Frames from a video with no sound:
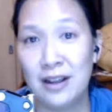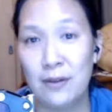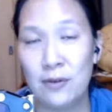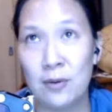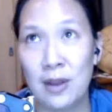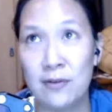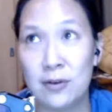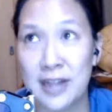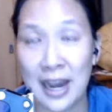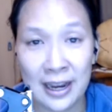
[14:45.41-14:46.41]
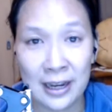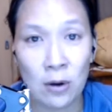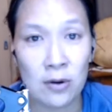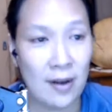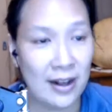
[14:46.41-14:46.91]
If your diet
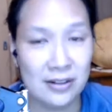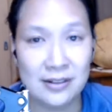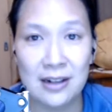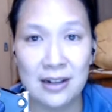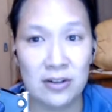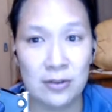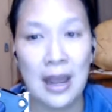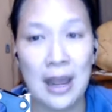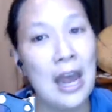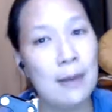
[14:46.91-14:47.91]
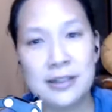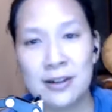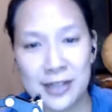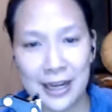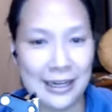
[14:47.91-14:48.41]
or your exercise regimen, and please
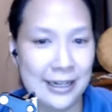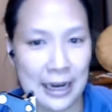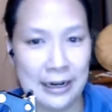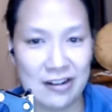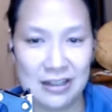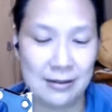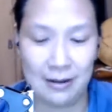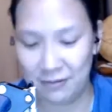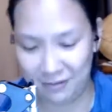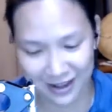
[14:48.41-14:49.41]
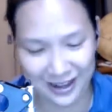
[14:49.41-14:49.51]
don't take any diet exercise